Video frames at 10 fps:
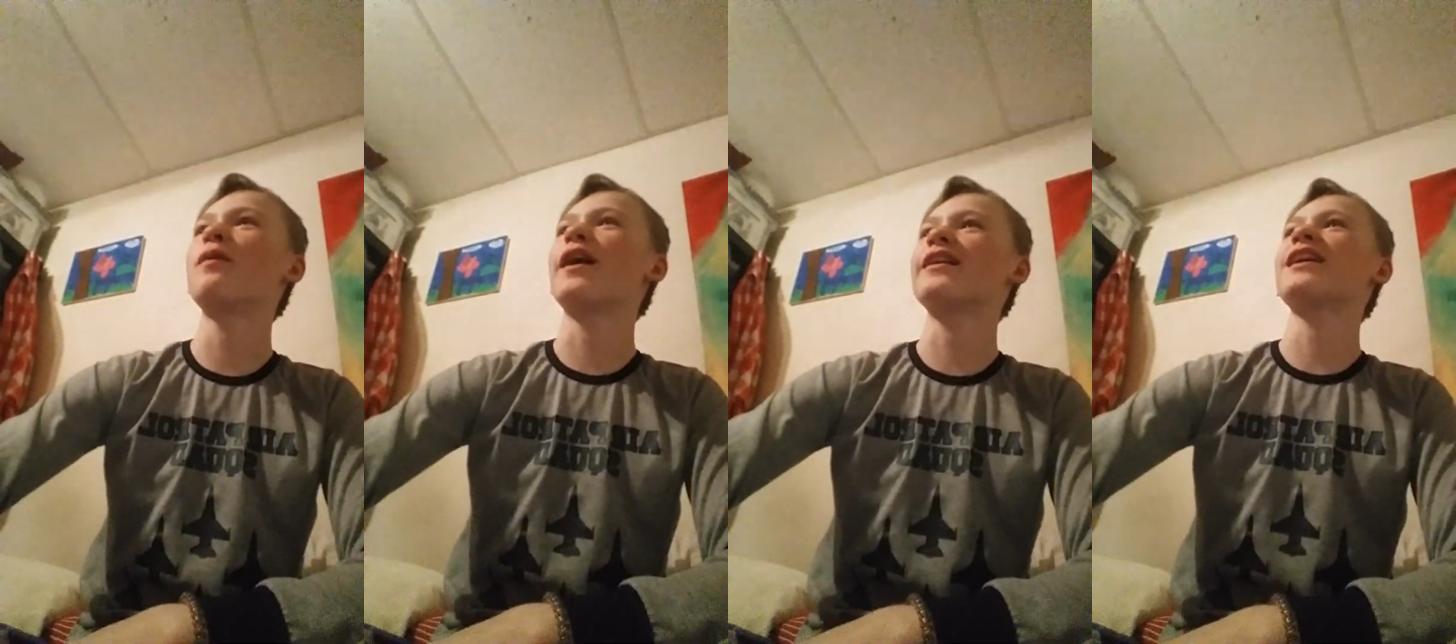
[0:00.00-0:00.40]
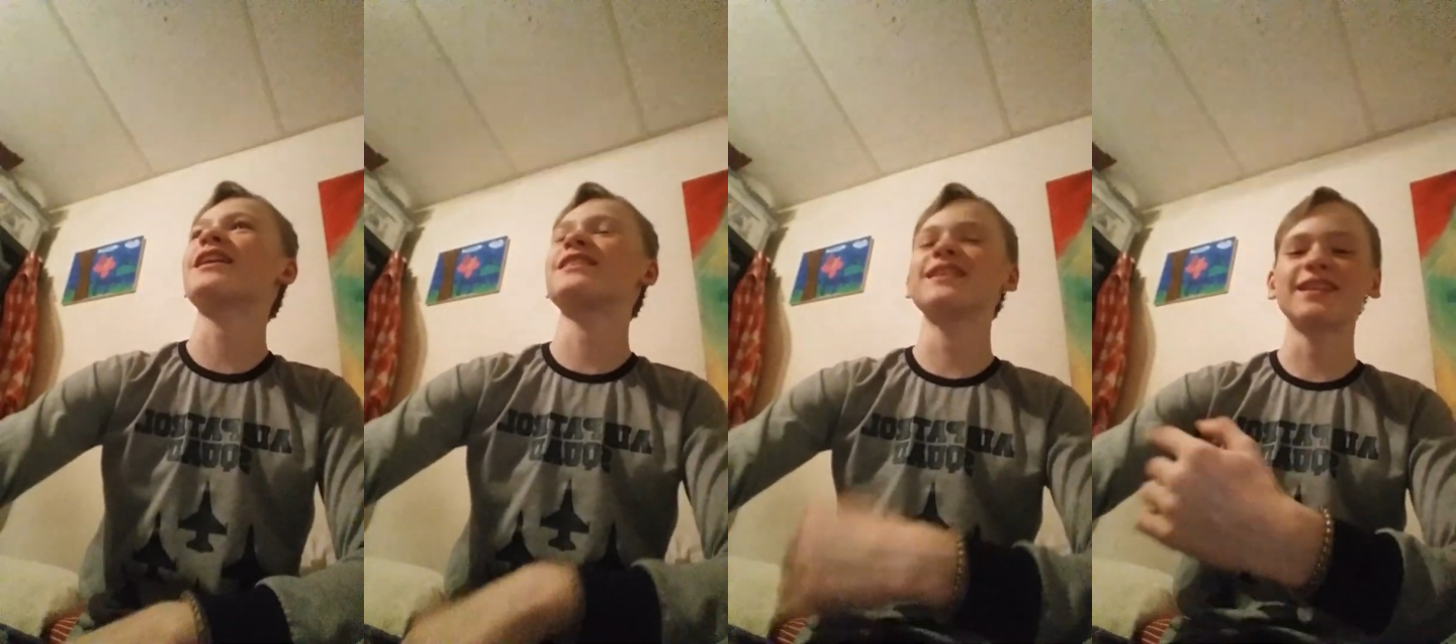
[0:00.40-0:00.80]
I,
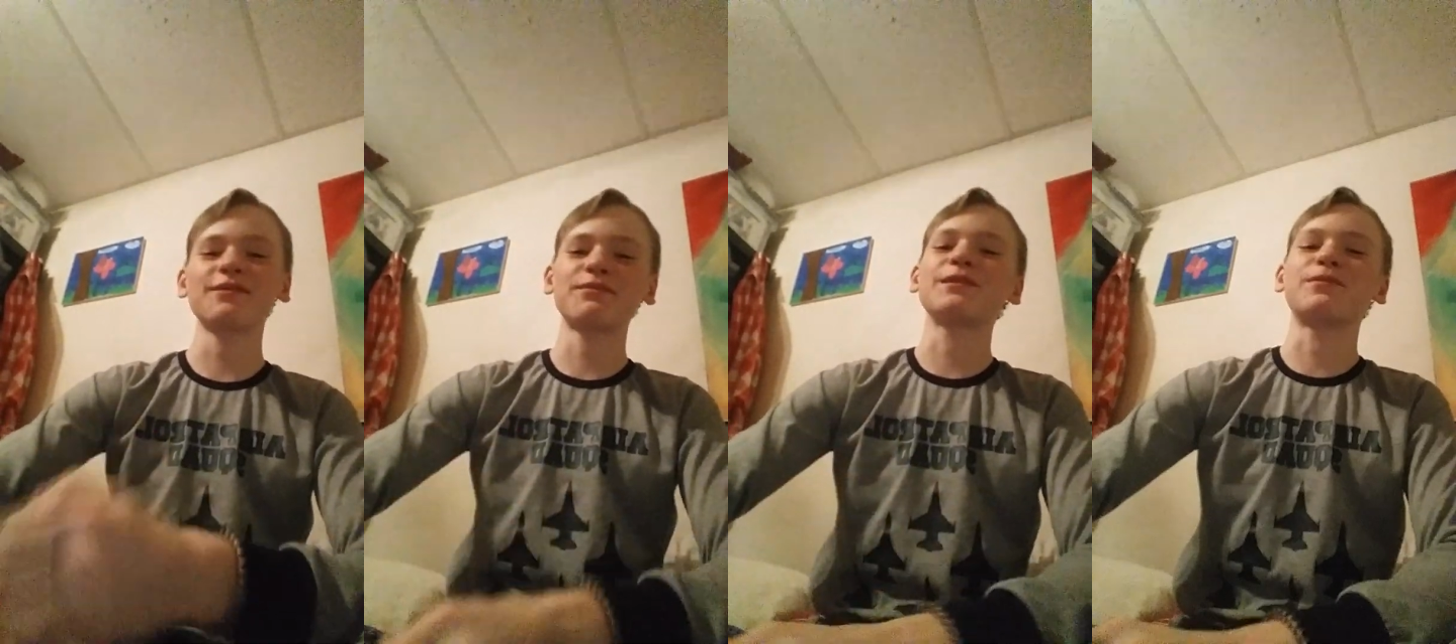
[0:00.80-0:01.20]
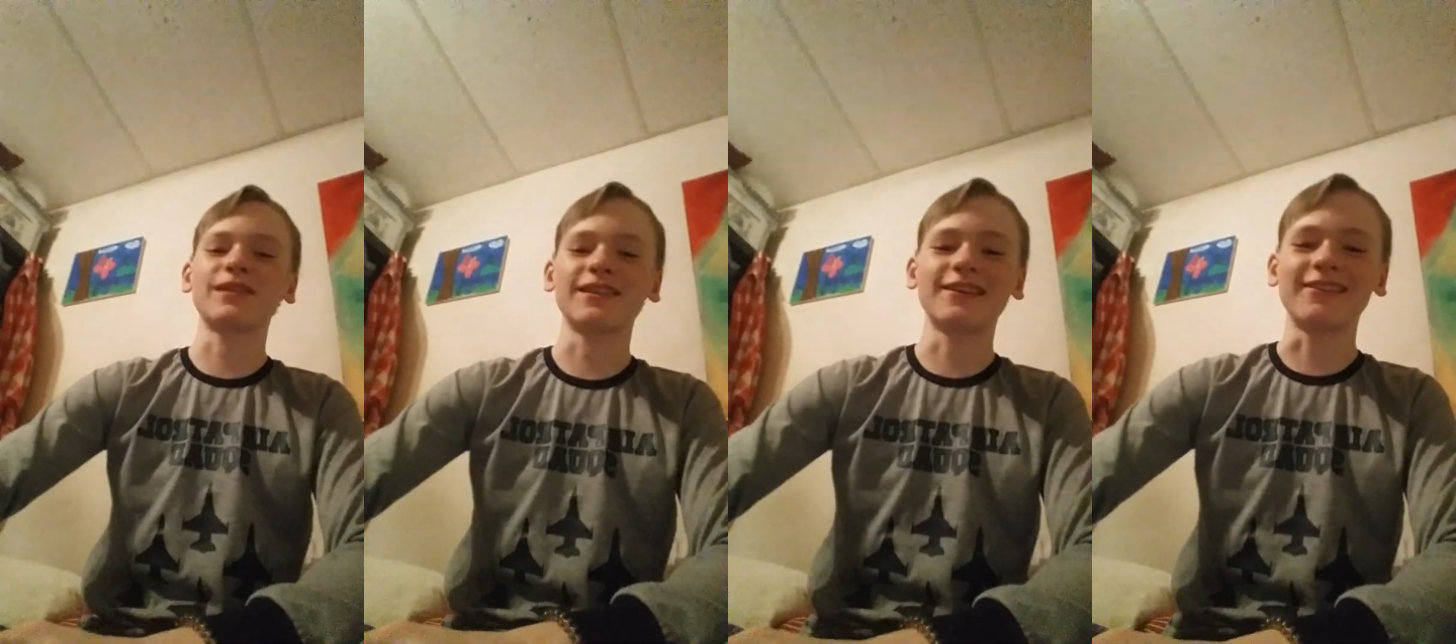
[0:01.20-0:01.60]
I think that'd be
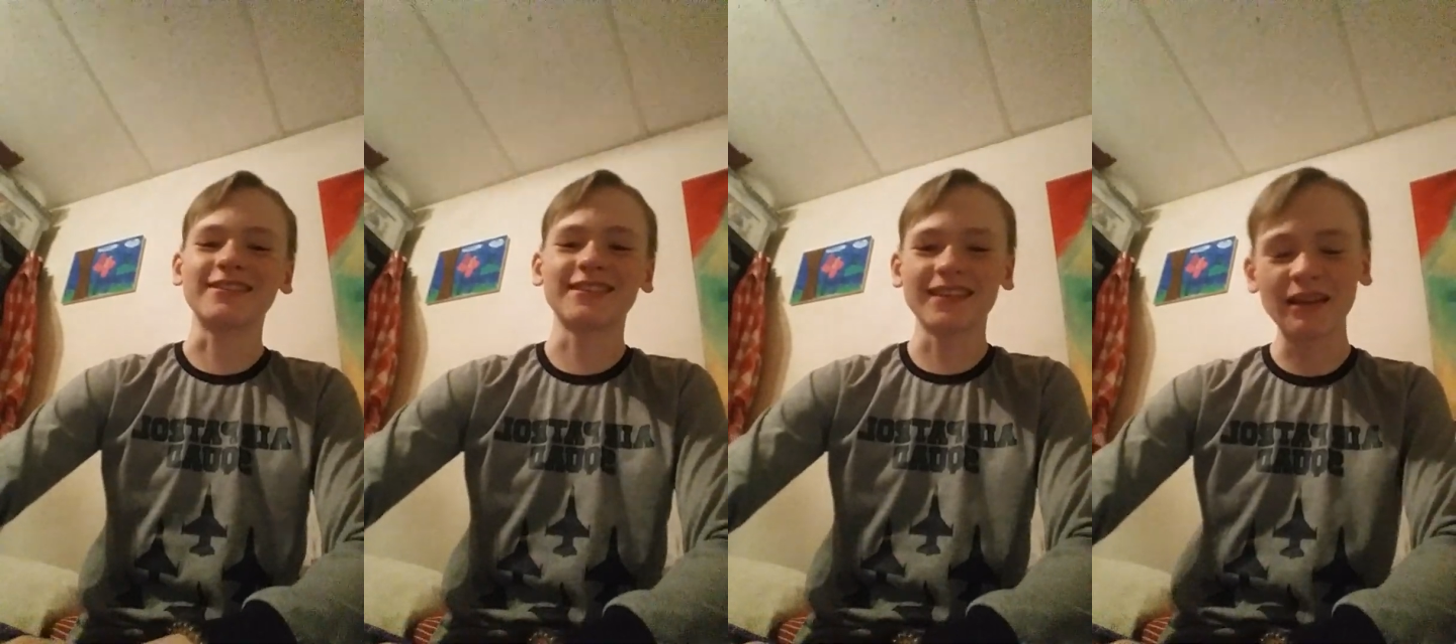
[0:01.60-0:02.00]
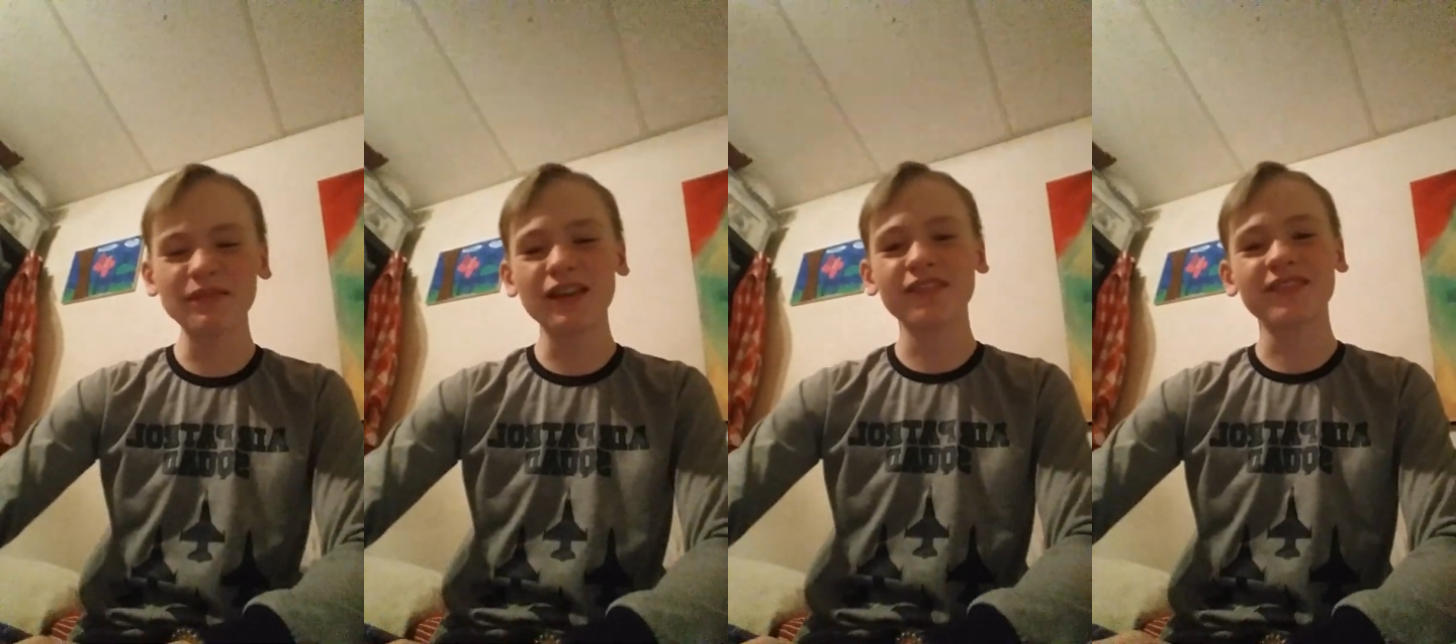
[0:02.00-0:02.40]
pretty cool. So let
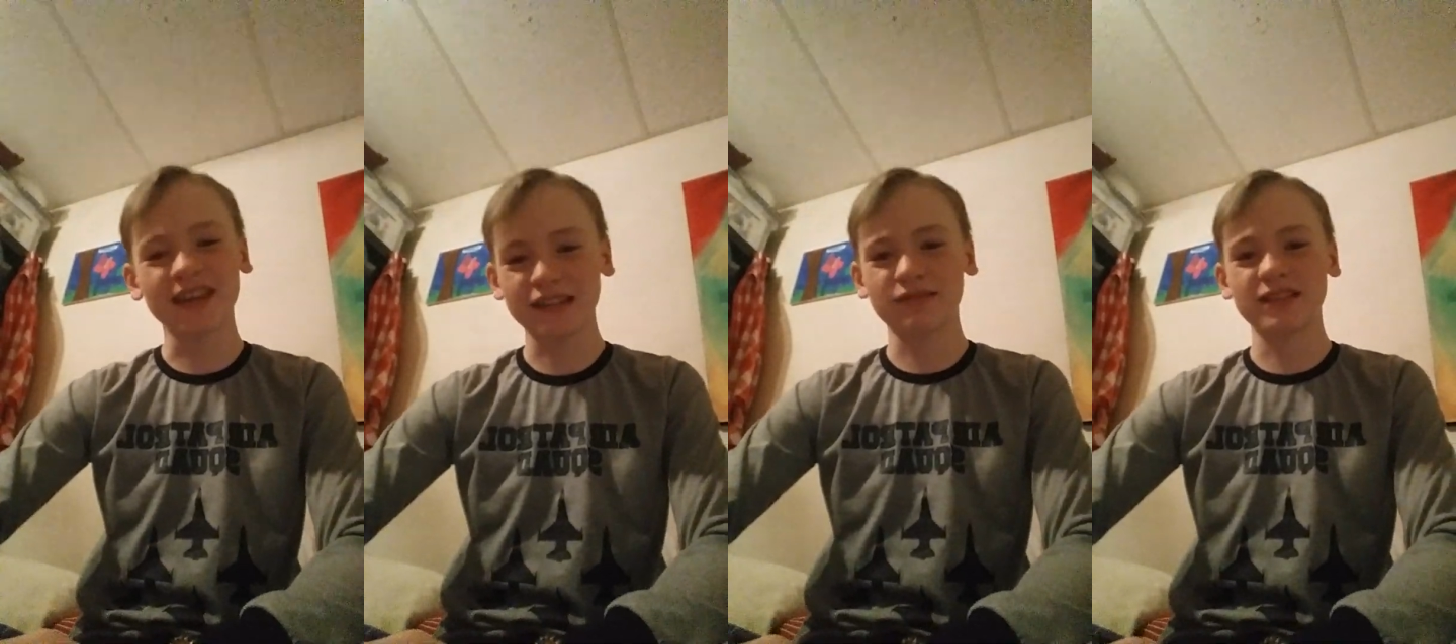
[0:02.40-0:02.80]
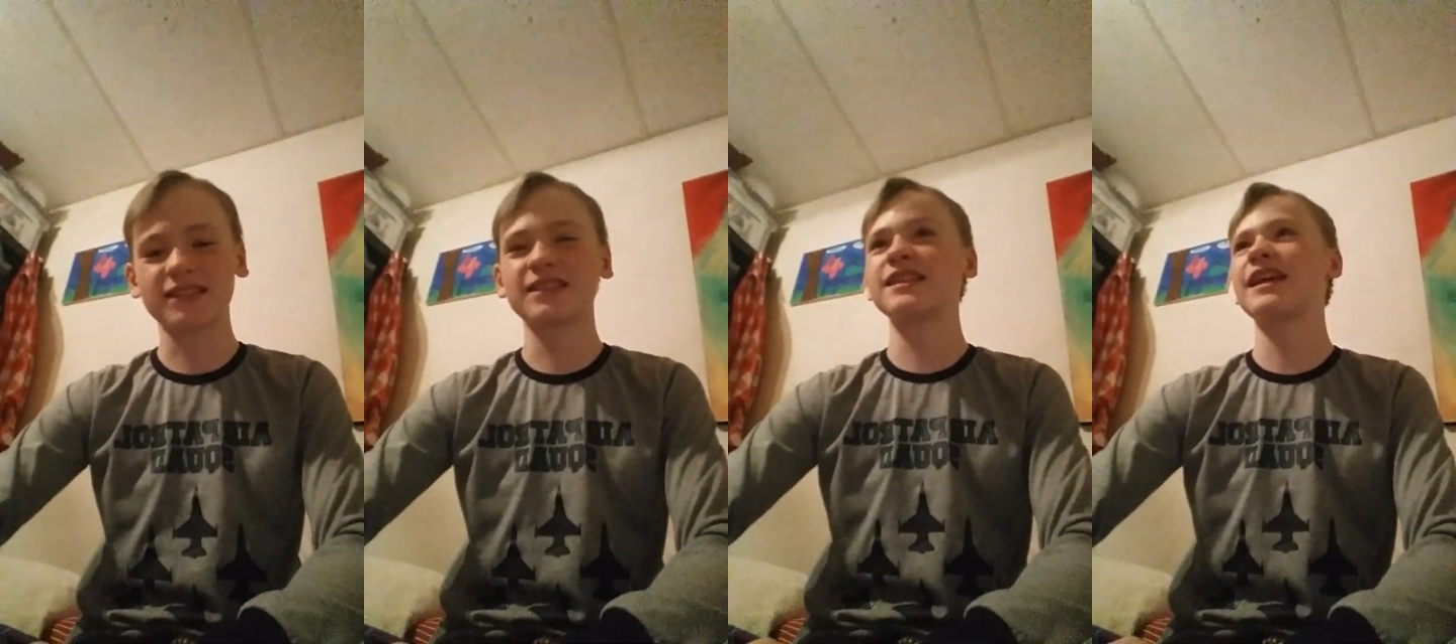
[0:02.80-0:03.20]
me know if you guys want to
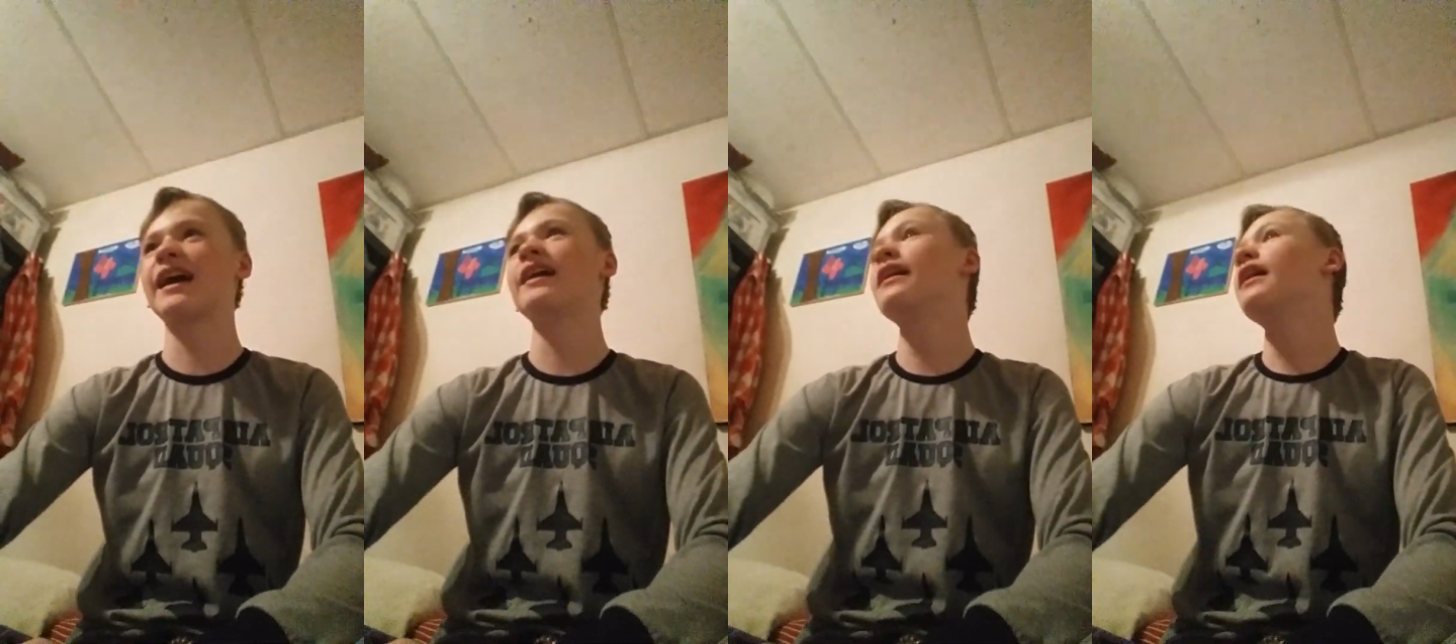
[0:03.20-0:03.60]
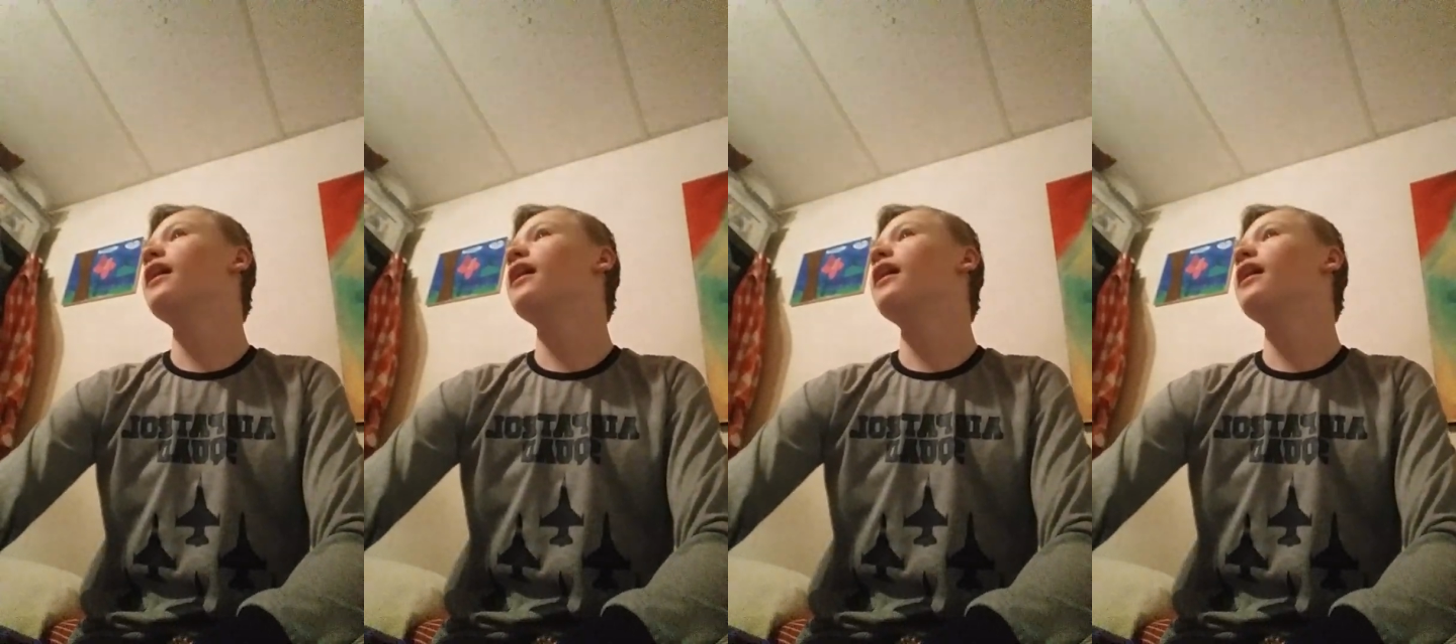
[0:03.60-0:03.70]
see that.